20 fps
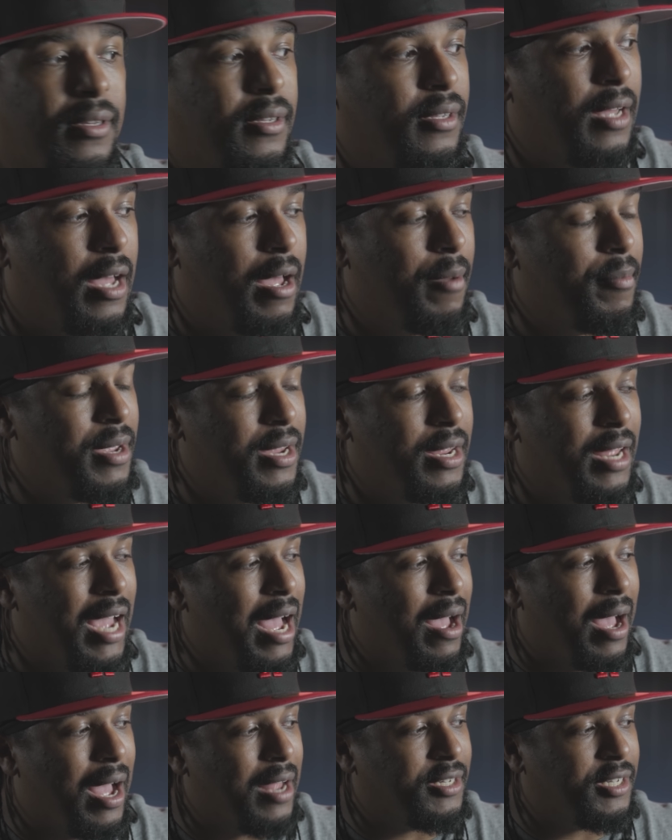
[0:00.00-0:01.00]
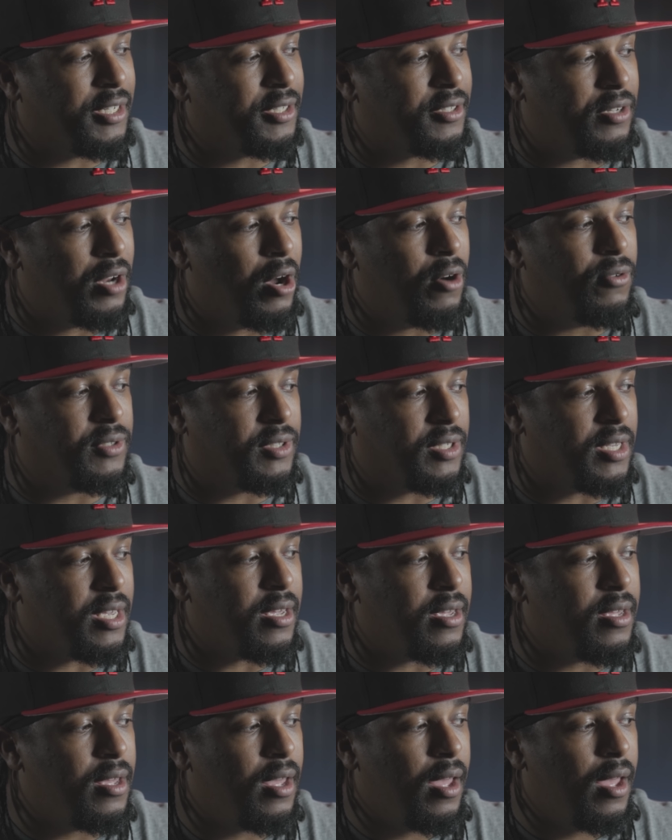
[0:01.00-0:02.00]
I mean, I just don't
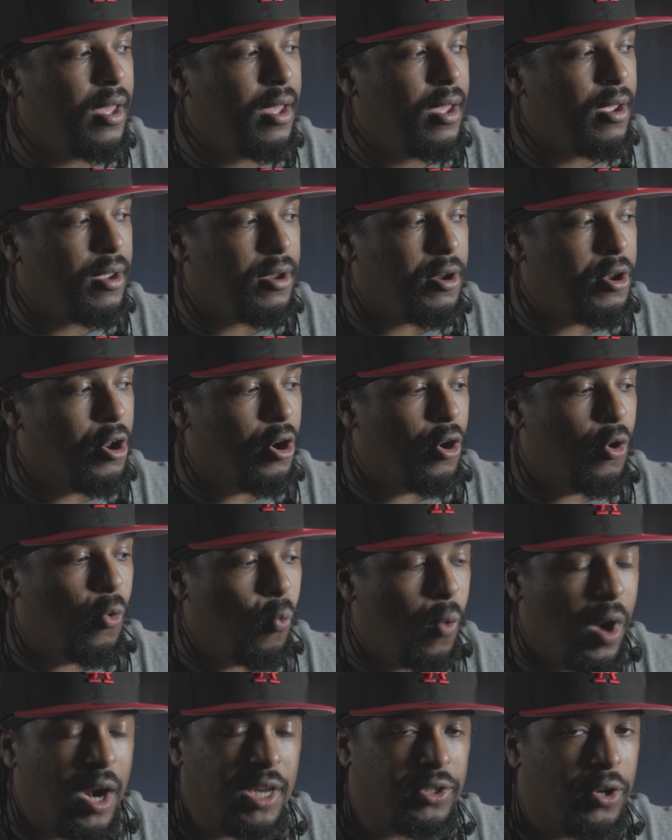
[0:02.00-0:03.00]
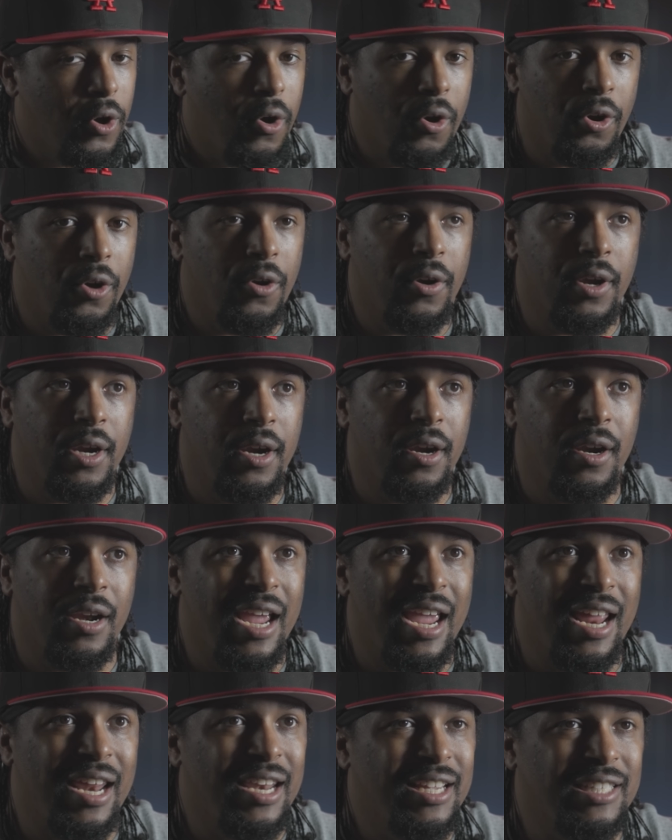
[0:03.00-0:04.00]
see, you know, what is going on here, and
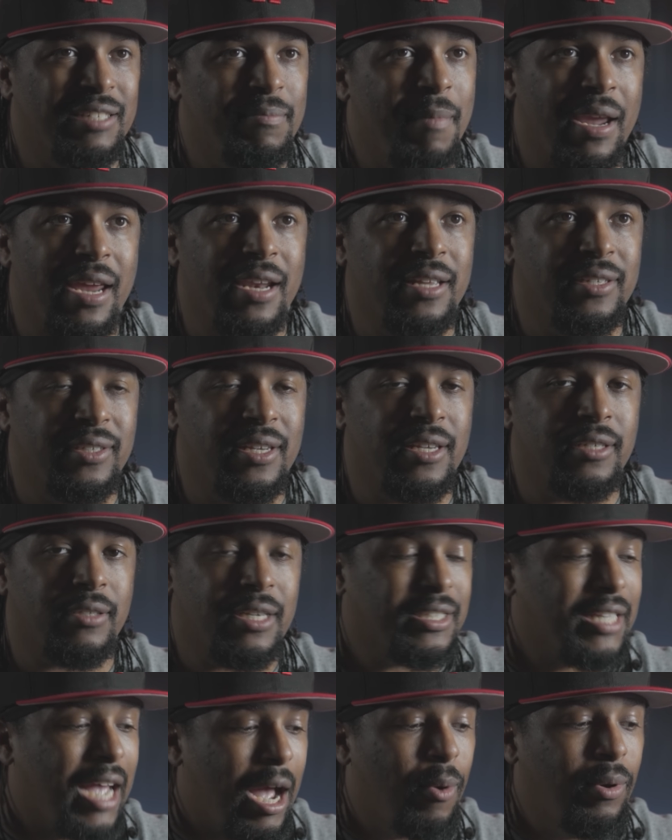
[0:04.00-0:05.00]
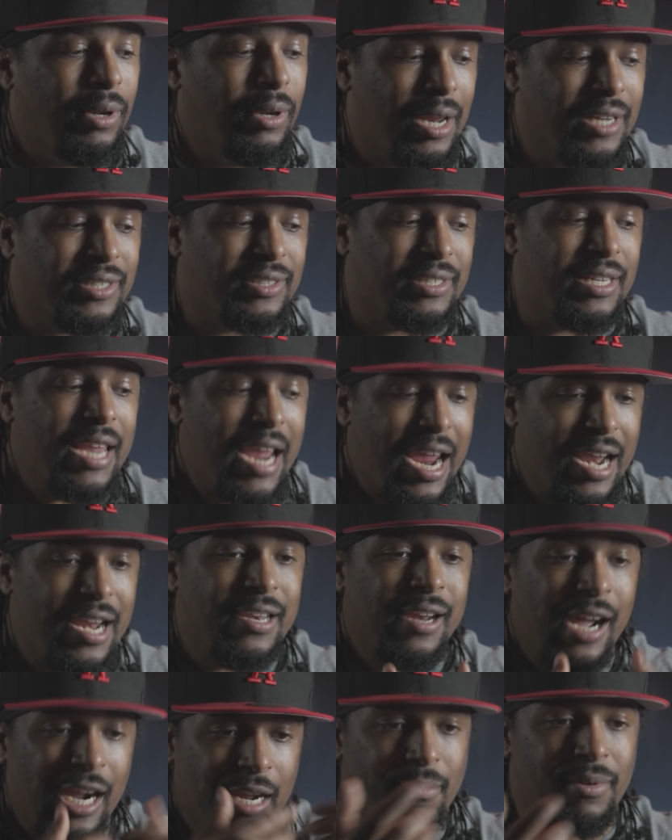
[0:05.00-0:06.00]
it doesn't make any sense, because I would love to see any
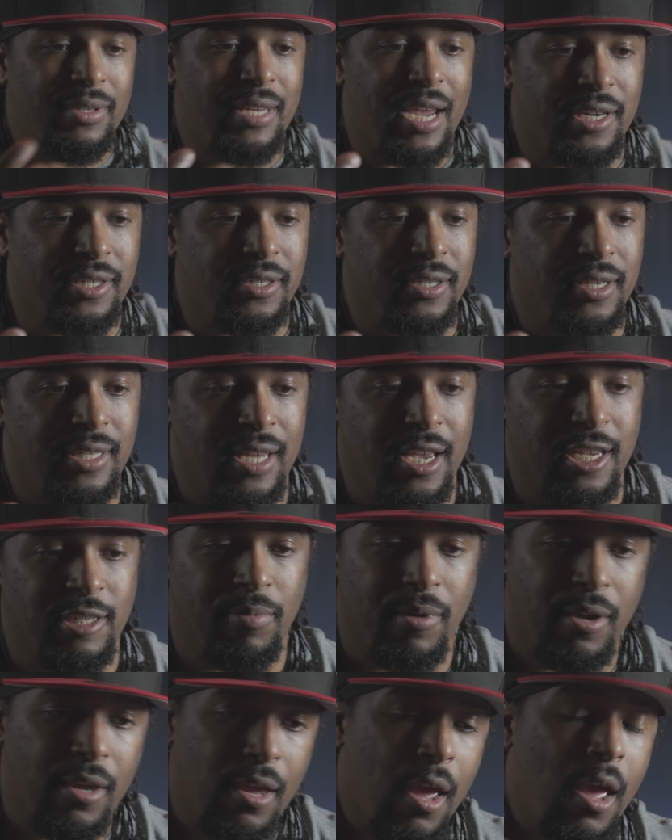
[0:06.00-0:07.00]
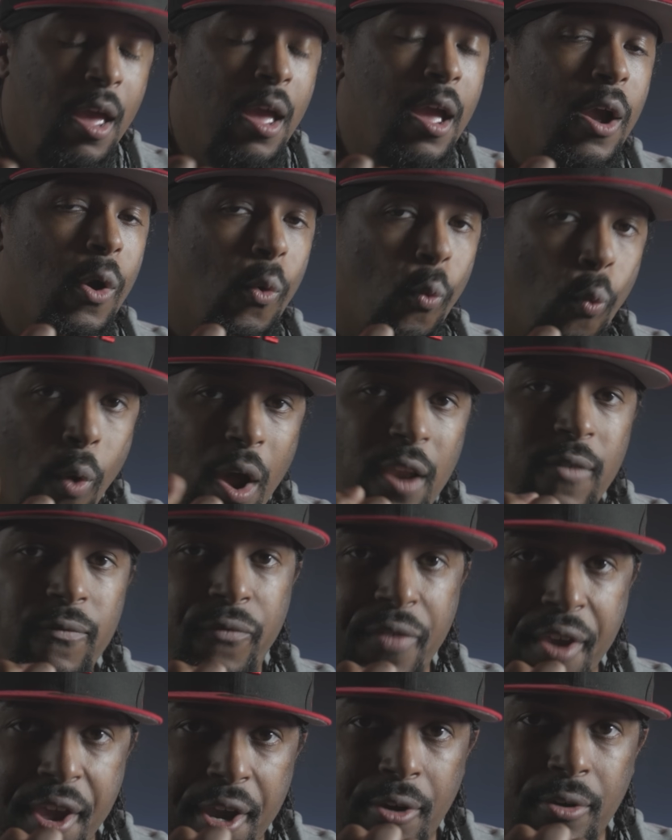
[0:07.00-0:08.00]
documentation that tells me what
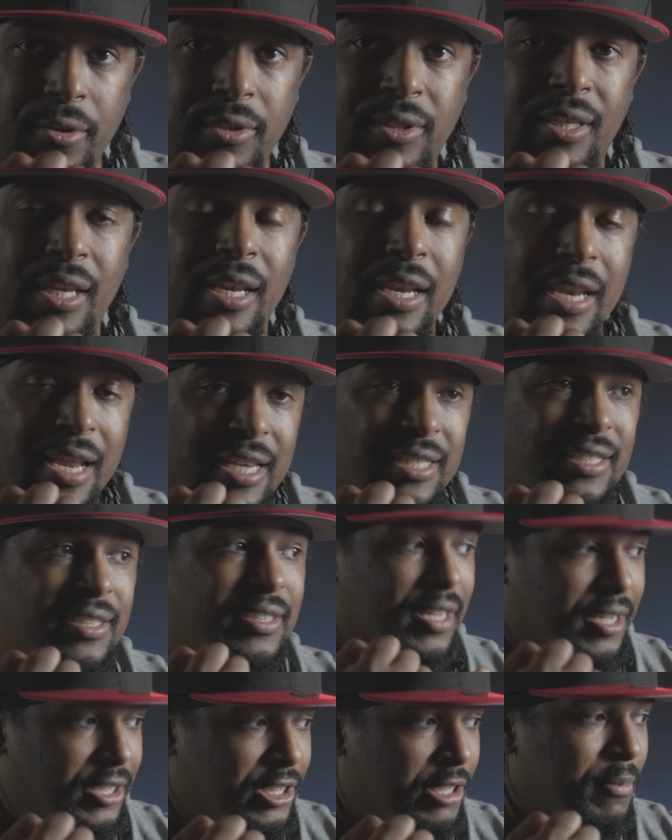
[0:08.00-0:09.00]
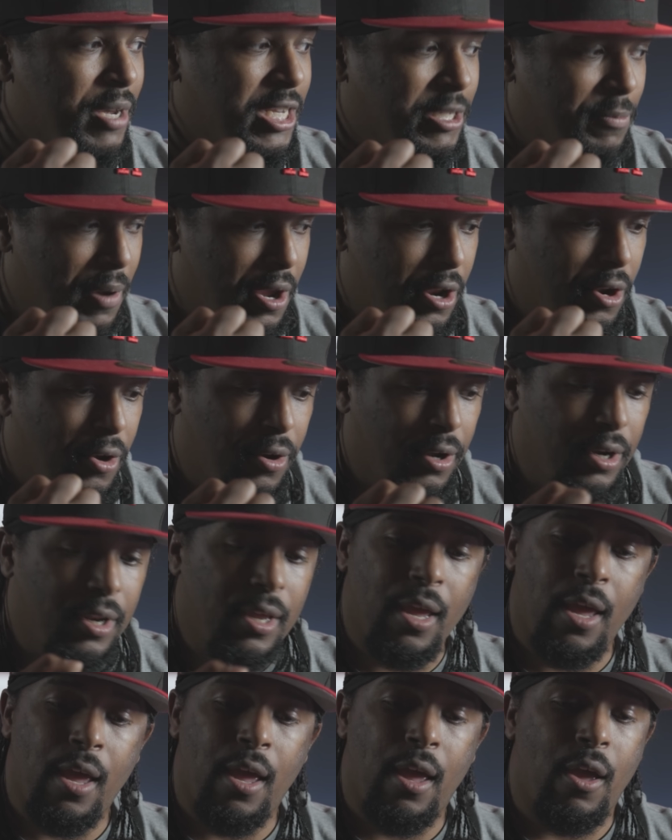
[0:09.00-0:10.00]
vehicles this system has been on,
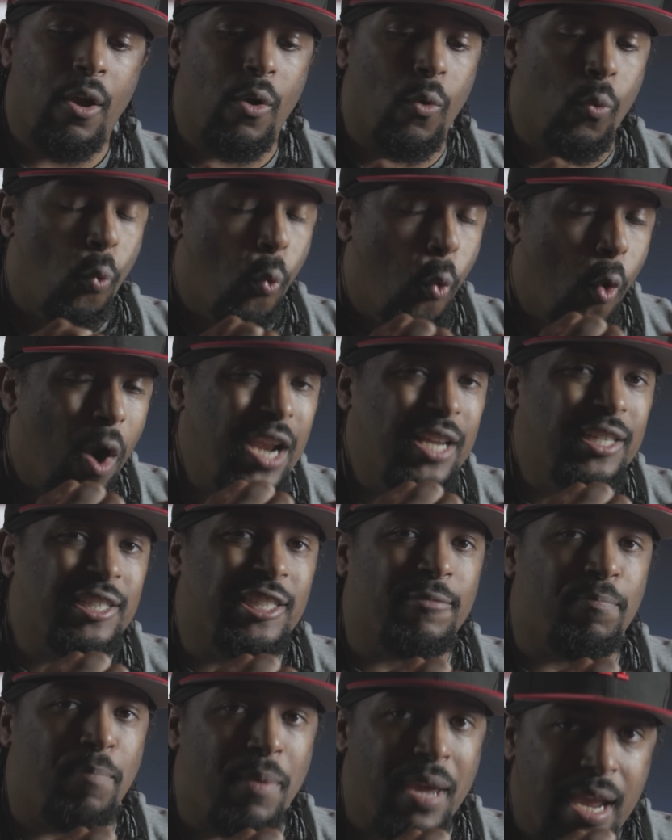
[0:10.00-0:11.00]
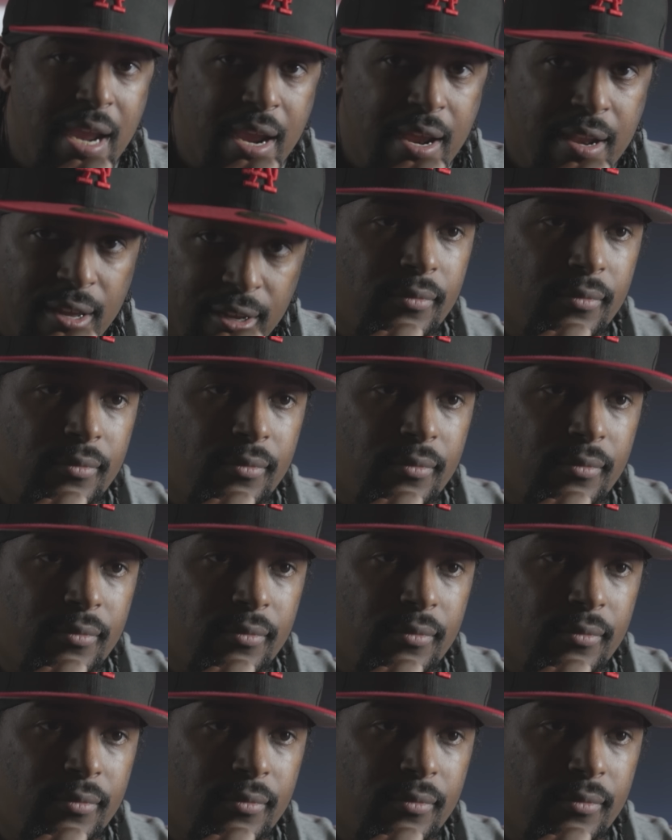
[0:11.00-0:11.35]
what speed